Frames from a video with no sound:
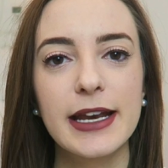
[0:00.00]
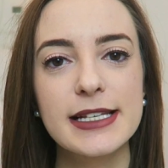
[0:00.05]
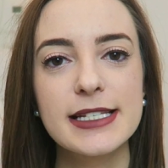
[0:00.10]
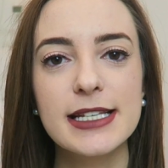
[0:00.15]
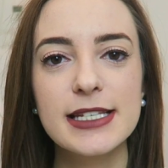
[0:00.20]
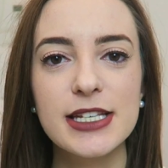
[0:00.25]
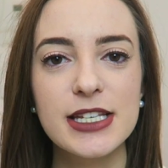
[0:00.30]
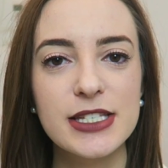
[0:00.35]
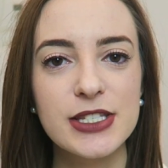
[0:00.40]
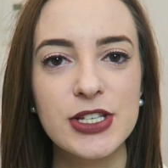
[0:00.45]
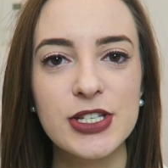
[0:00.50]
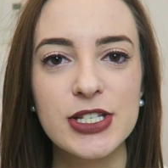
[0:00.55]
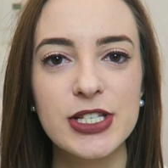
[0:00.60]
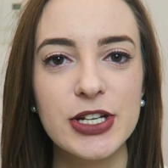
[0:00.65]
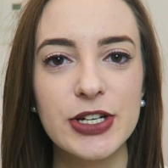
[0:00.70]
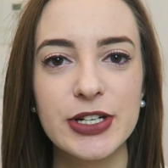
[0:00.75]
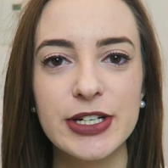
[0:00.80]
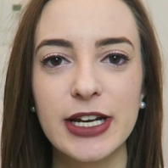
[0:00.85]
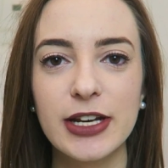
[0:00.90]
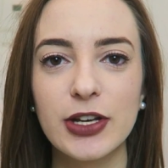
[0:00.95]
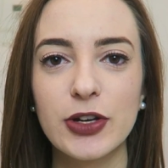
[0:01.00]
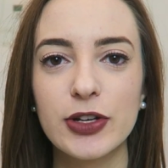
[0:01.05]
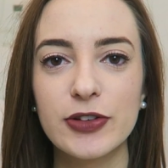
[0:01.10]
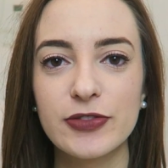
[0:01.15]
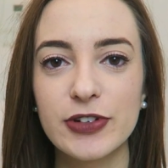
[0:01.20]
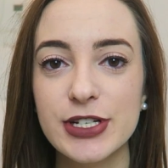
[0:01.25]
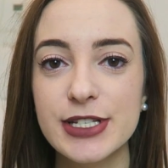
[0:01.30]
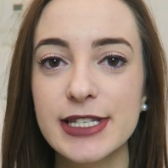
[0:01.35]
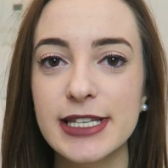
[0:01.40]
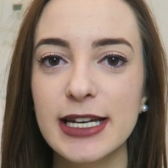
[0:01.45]
It is a distance learning
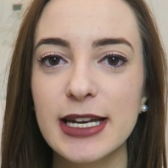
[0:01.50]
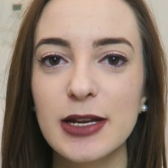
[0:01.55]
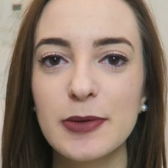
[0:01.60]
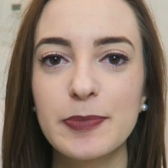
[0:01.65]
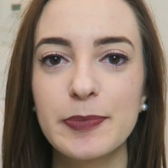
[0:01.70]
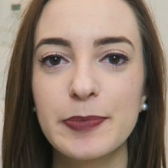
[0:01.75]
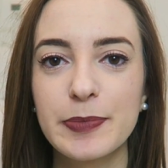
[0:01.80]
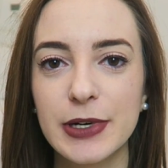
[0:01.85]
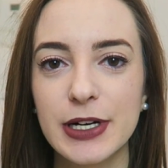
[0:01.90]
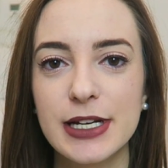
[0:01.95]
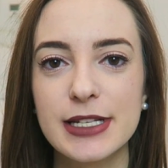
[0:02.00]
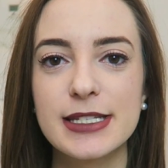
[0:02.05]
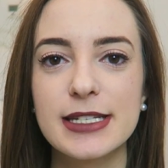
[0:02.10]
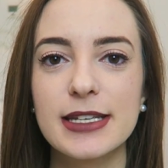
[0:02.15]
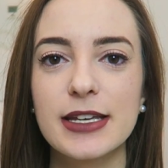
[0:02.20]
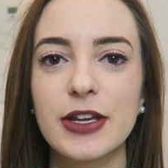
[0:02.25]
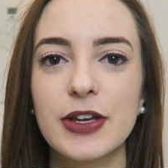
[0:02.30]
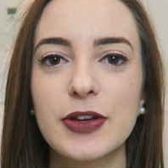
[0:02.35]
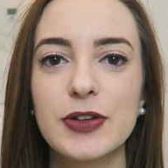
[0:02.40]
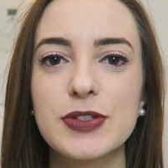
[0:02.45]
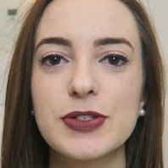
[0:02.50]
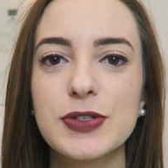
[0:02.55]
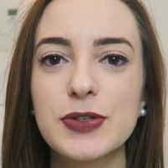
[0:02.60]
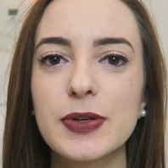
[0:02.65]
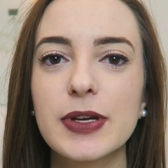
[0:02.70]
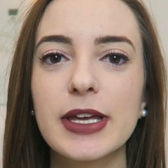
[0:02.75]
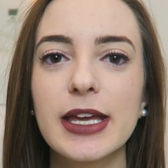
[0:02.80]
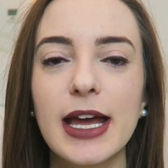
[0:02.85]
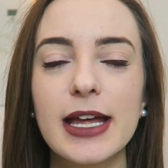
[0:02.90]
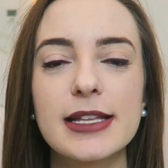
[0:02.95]
university, but you
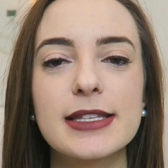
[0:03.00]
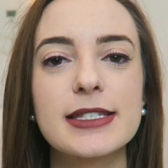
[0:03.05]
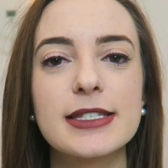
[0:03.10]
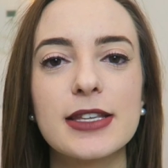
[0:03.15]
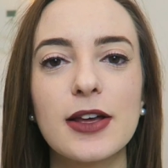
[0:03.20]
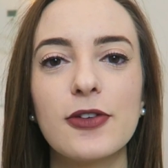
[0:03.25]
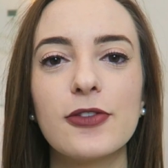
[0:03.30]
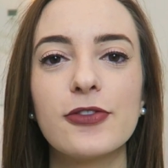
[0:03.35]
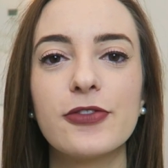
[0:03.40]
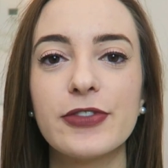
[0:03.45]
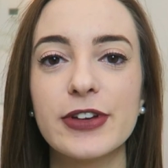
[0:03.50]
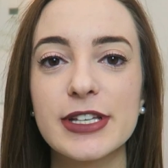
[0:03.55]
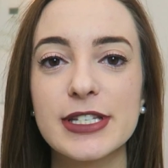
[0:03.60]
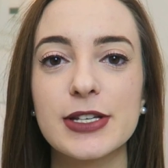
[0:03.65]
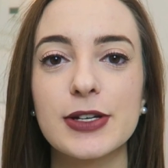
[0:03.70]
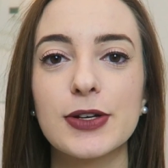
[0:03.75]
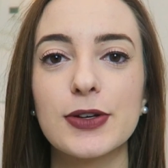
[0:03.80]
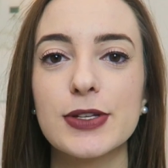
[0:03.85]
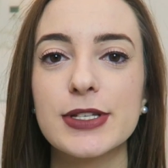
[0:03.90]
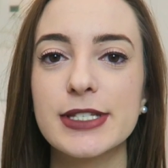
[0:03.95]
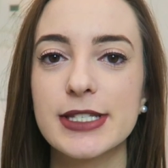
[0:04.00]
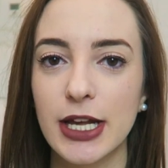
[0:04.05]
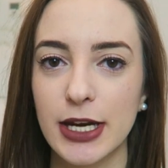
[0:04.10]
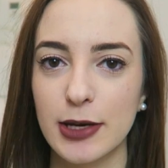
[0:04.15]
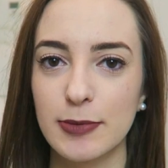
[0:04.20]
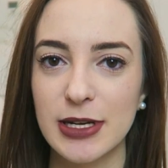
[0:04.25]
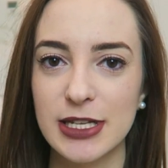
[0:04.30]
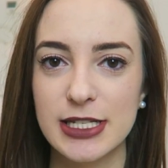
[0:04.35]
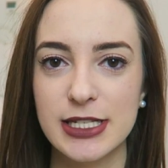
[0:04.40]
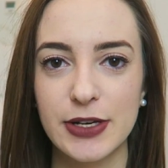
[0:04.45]
do get some physical
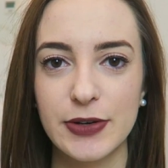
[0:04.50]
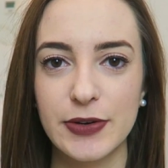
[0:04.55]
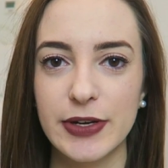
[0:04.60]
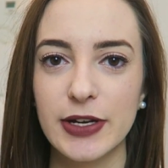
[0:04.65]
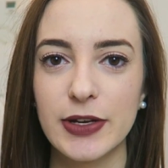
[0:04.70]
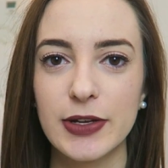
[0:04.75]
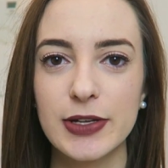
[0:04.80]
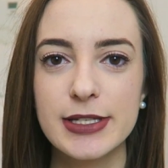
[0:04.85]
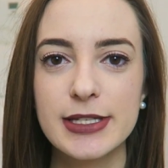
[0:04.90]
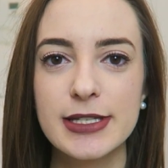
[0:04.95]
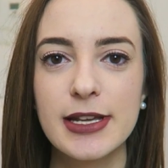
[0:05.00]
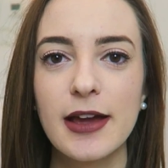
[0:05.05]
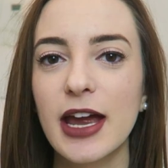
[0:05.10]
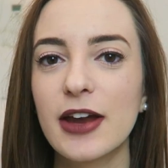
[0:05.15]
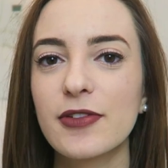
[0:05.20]
study materials.